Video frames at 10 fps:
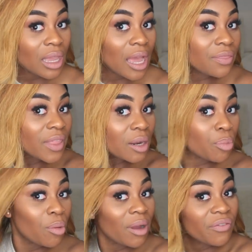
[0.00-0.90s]
and then
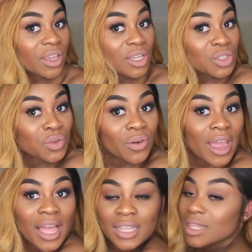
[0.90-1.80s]
put my fingers through
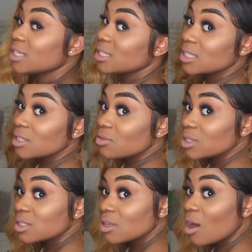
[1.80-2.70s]
it, and this is the
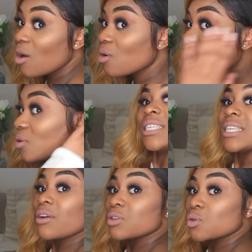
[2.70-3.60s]
result. This
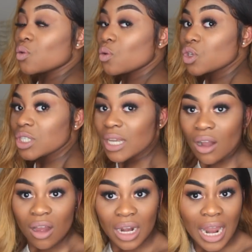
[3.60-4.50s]
hair is gorgeous, I
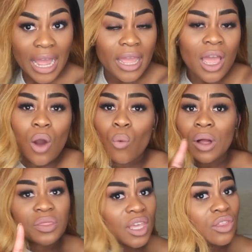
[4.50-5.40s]
can't lie.
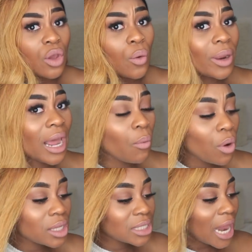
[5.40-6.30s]
One thing though, when I
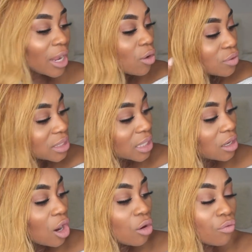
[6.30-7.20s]
was like
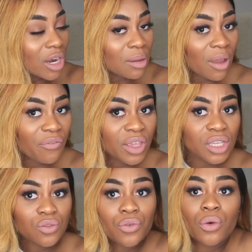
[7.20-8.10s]
obviously running my
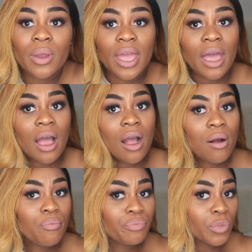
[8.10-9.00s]
fingers through
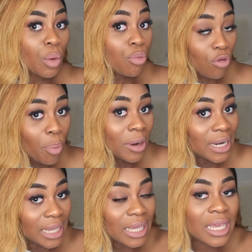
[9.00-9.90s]
it
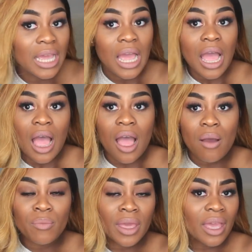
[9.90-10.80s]
properly,
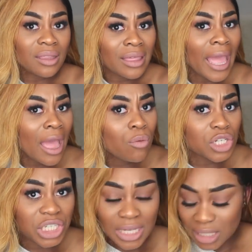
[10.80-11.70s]
the hair
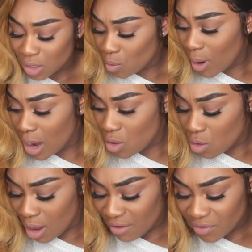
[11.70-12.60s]
was shedding quite a
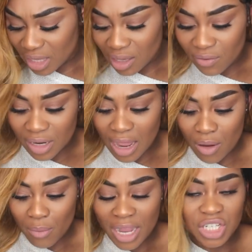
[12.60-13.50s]
lot. I think even now
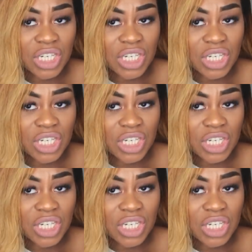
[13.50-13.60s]
it might